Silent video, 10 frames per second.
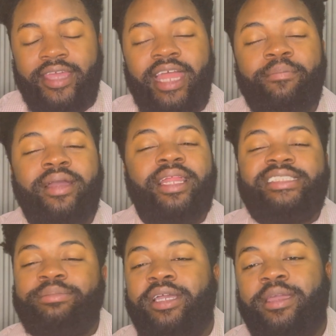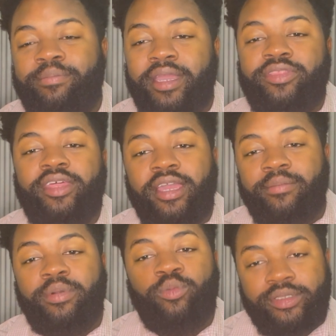And that might not seem like a big thing,
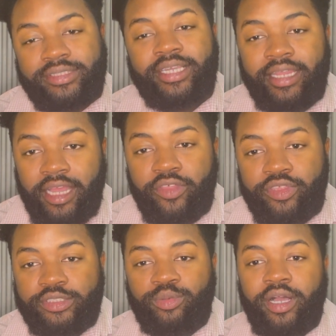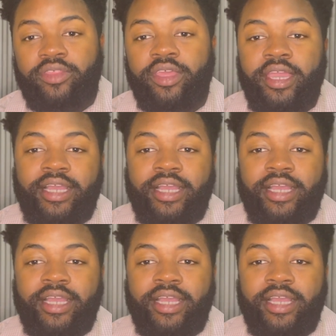but once again, health is wealth.